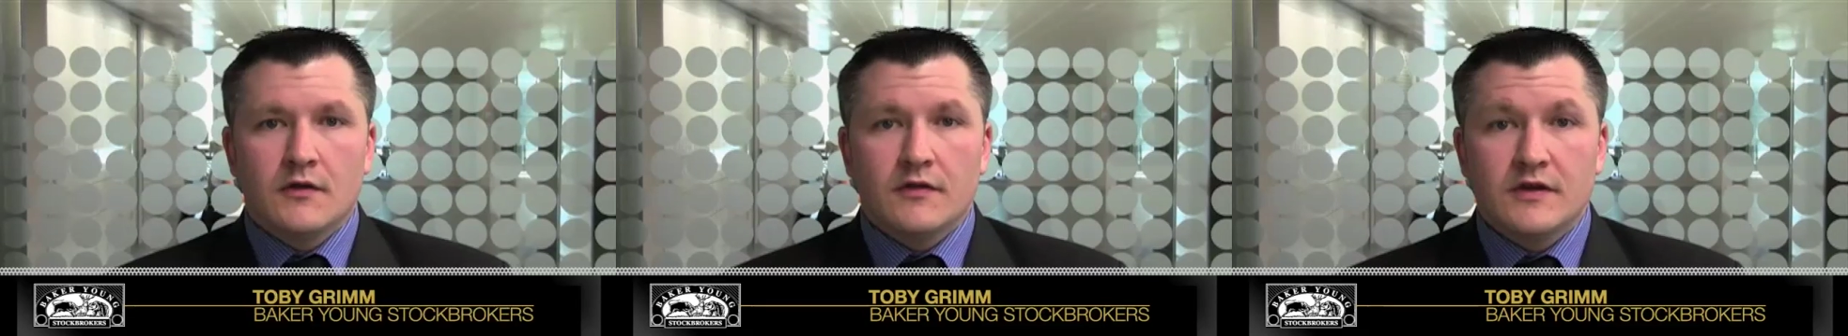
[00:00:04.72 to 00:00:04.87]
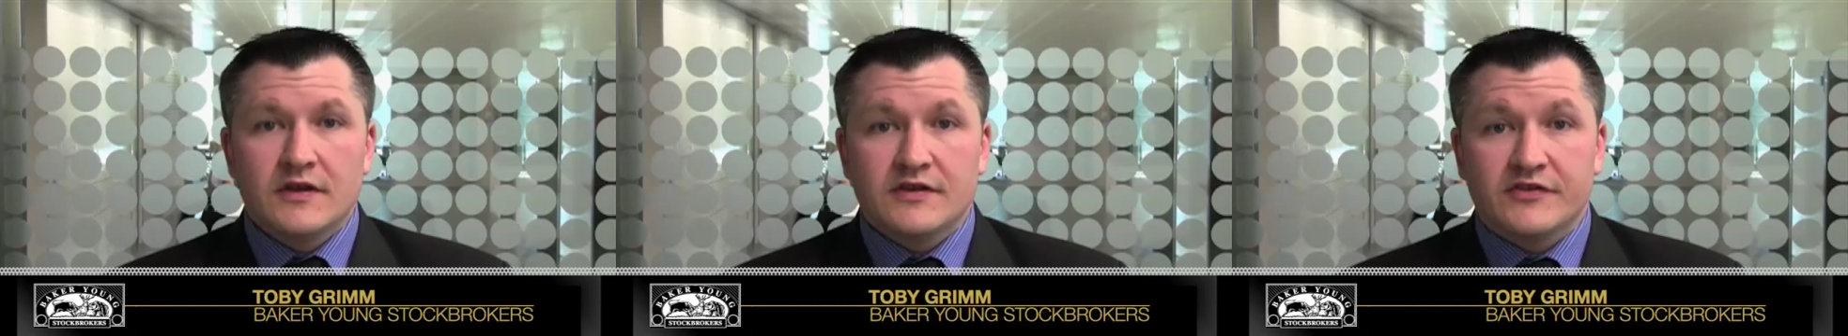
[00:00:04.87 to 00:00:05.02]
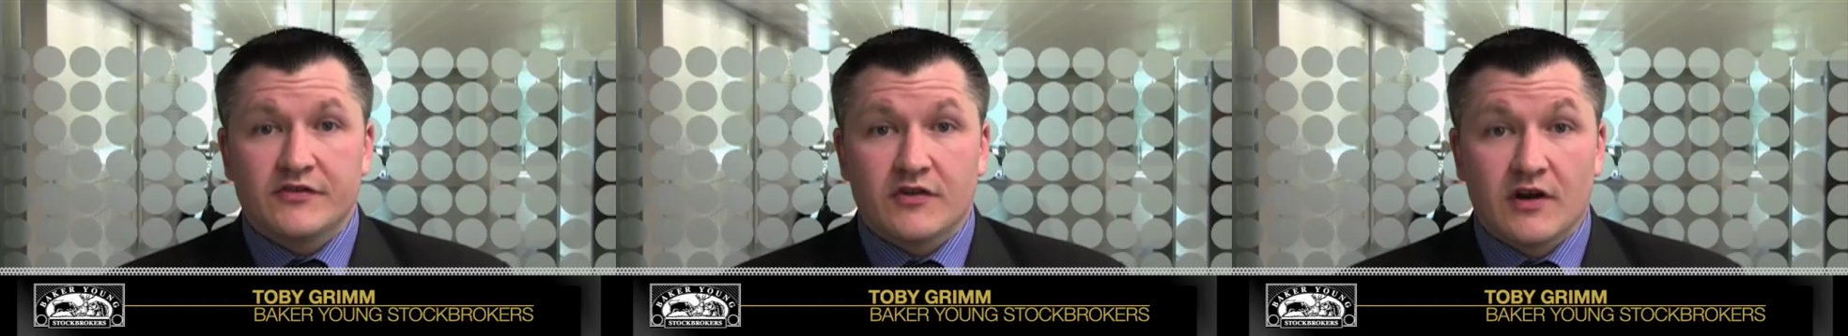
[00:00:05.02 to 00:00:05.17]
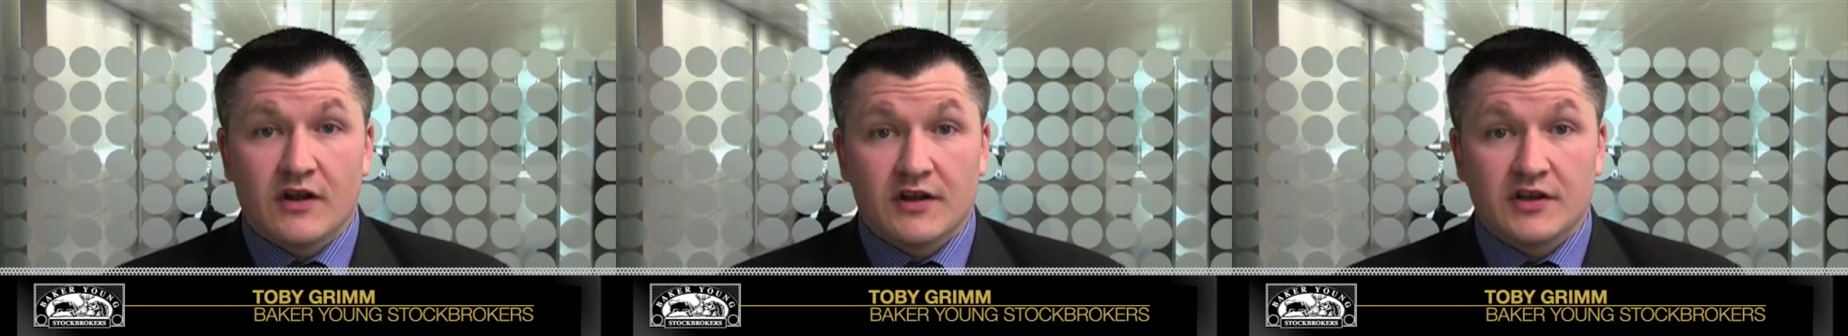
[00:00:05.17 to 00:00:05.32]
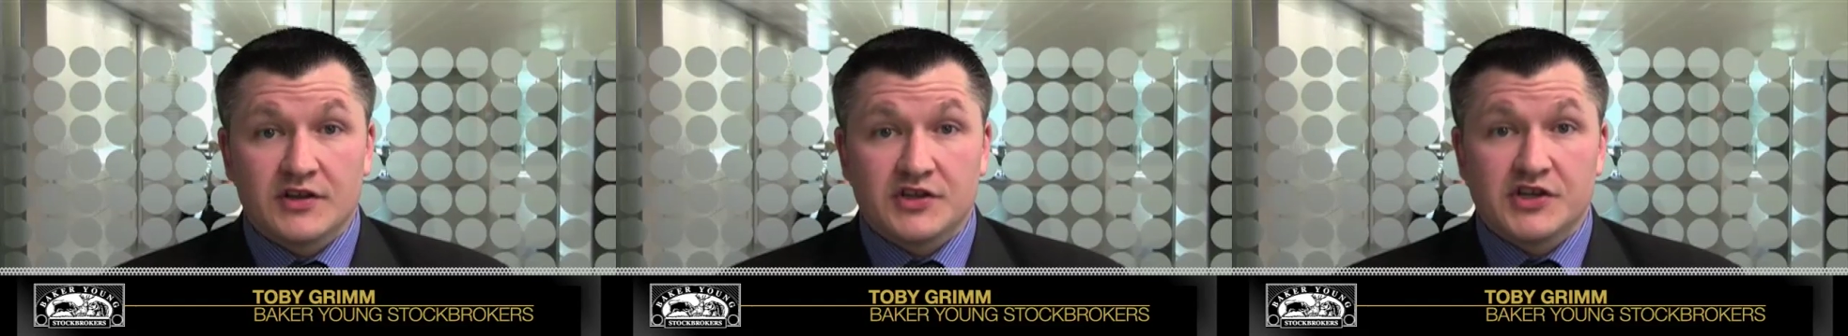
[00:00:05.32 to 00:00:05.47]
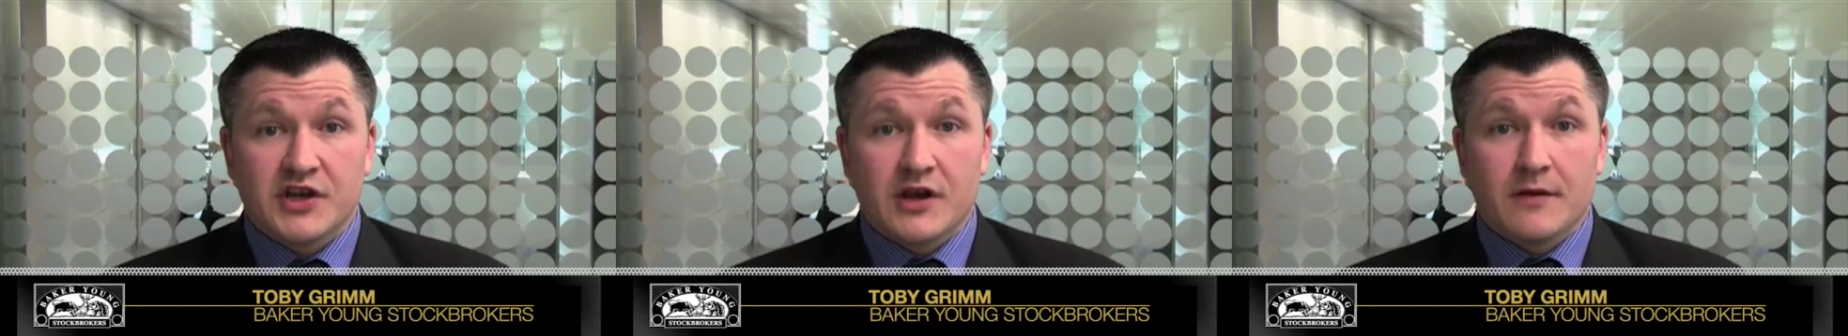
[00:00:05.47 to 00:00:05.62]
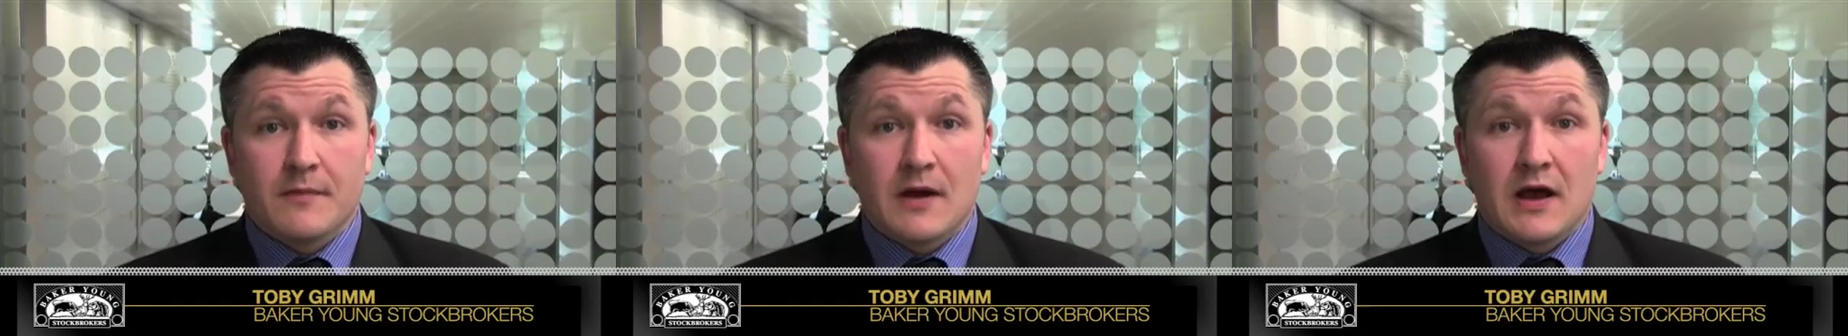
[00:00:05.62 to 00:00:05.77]
The Australian
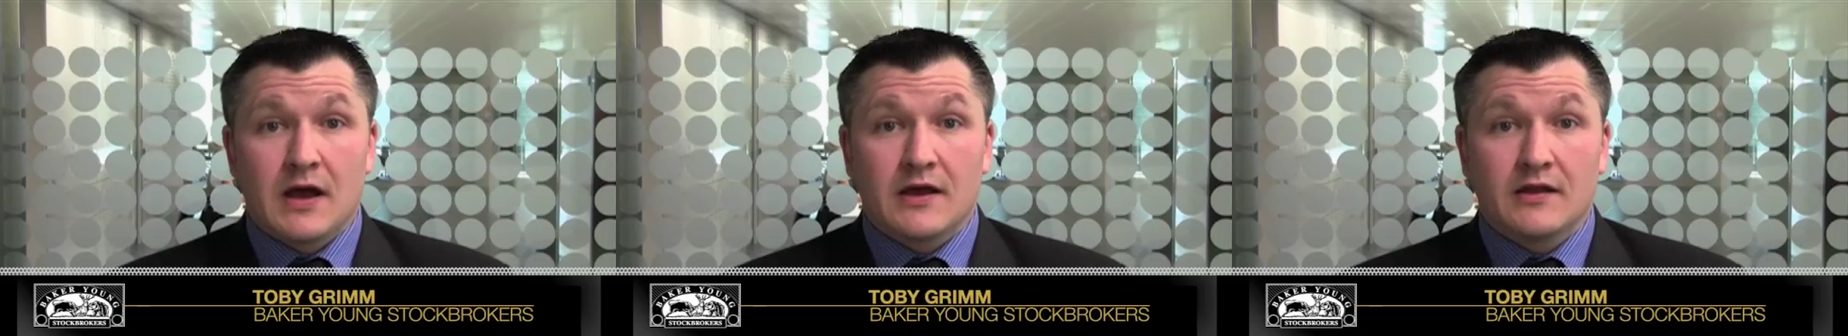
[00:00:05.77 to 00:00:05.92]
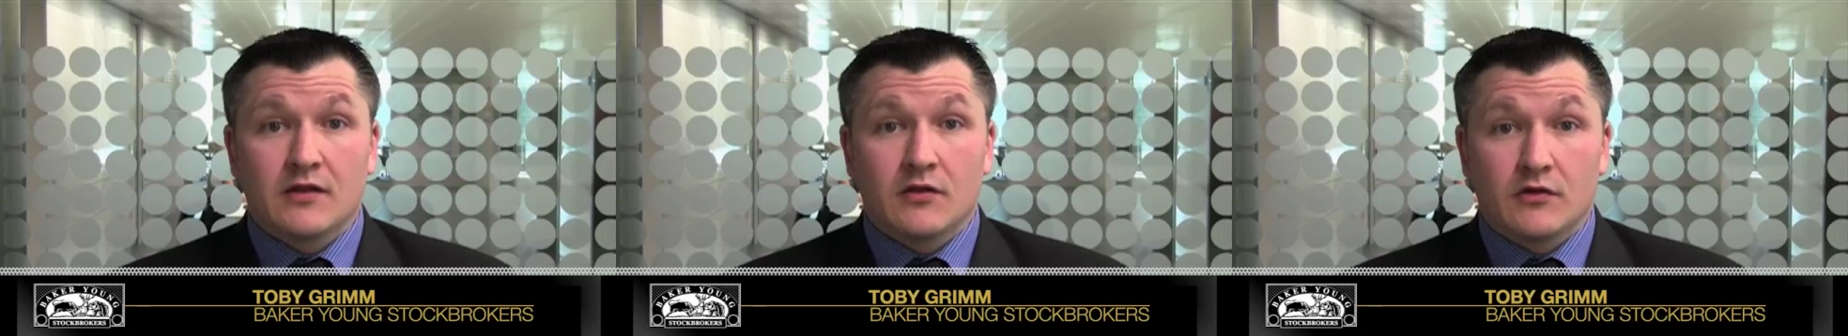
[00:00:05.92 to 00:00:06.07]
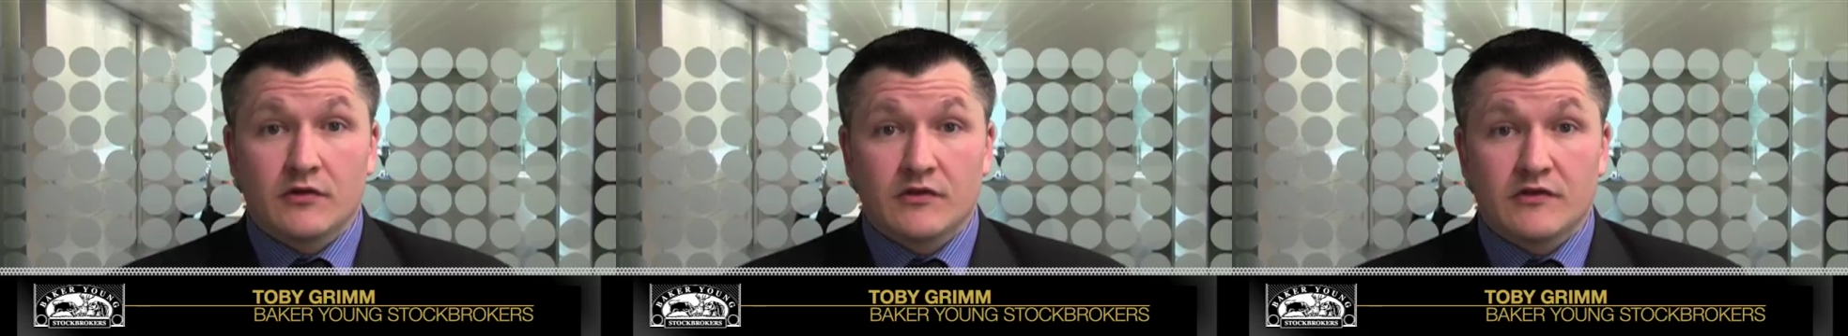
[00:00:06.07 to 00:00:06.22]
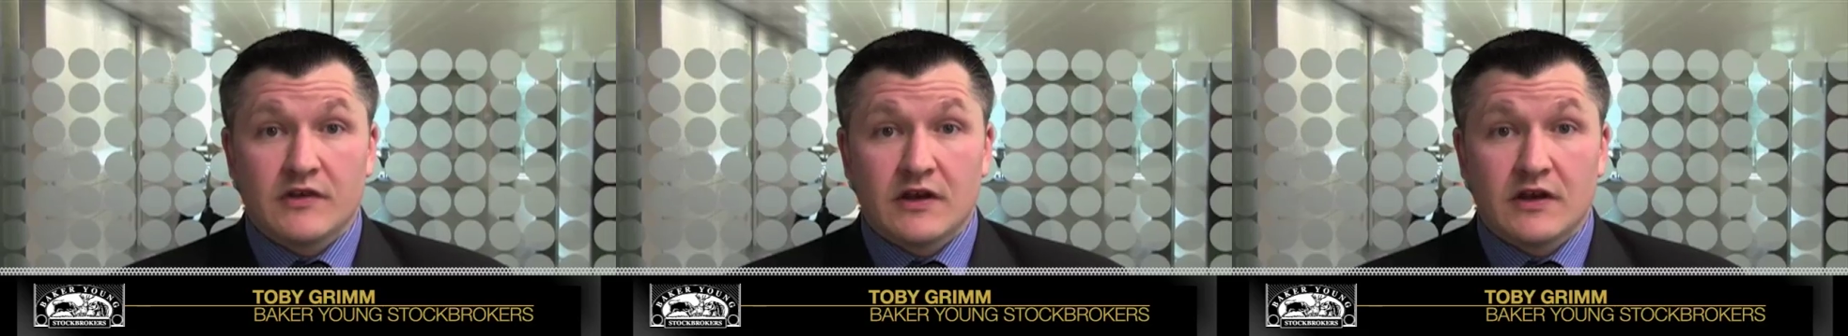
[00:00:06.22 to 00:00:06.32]
share market looks